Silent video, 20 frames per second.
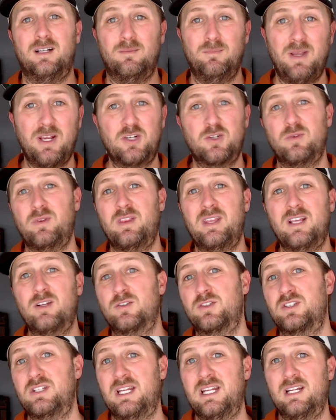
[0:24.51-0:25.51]
make sure that they
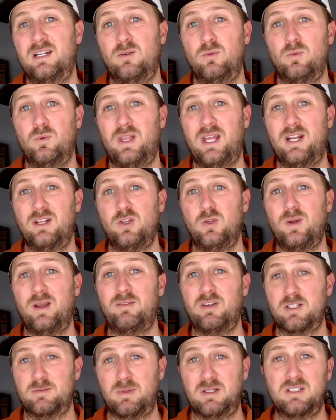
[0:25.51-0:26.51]
understand that you
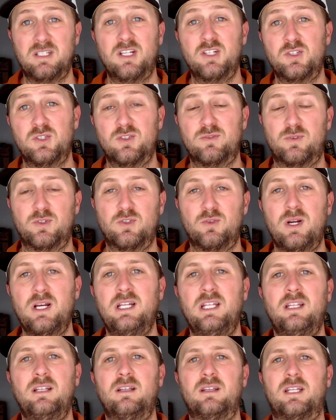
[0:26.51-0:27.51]
have expectations for
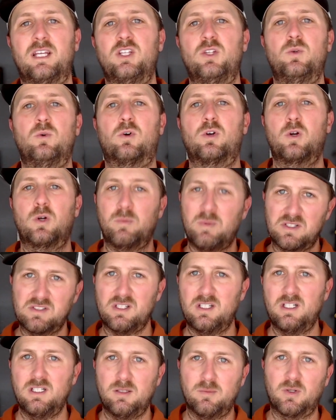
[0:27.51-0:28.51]
training, that you are going to be
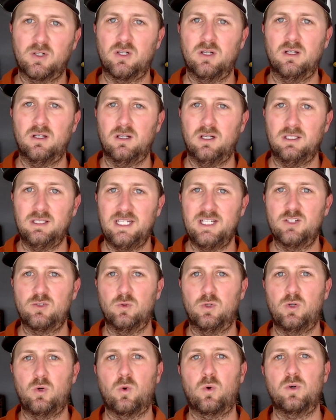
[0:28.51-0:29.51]
sending them a link
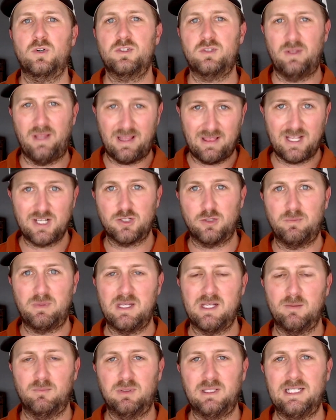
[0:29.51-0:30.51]
to a course that they should
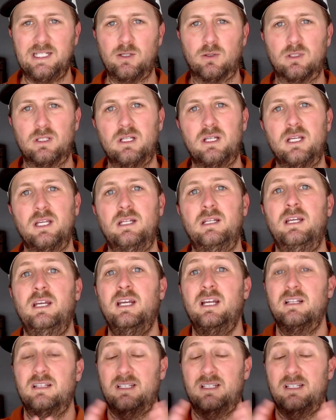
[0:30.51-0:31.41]
be completing online,